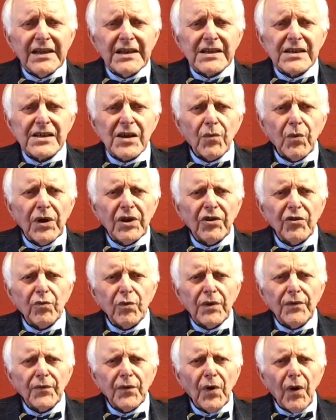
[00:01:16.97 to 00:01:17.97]
So once
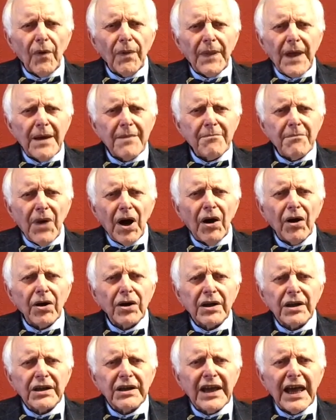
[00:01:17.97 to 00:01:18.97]
we've got that
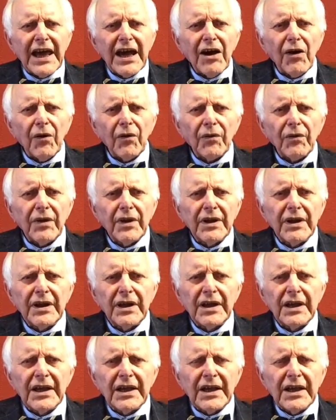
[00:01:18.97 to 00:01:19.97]
marker down,
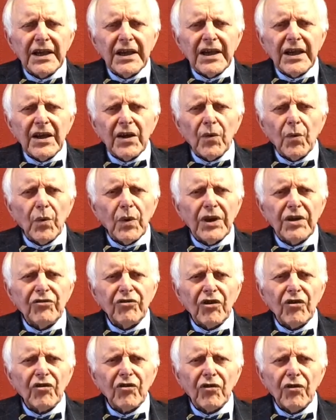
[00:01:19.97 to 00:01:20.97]
we
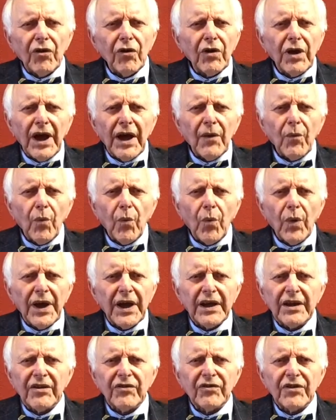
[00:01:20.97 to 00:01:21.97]
just look at
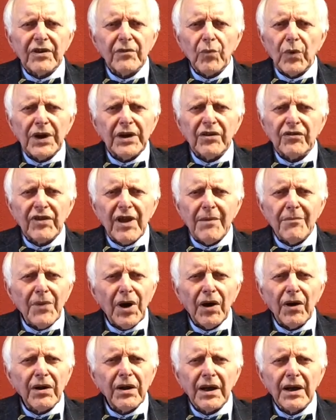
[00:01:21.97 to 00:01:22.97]
where does that
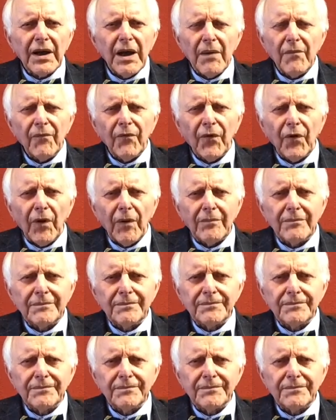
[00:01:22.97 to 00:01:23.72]
marker come from.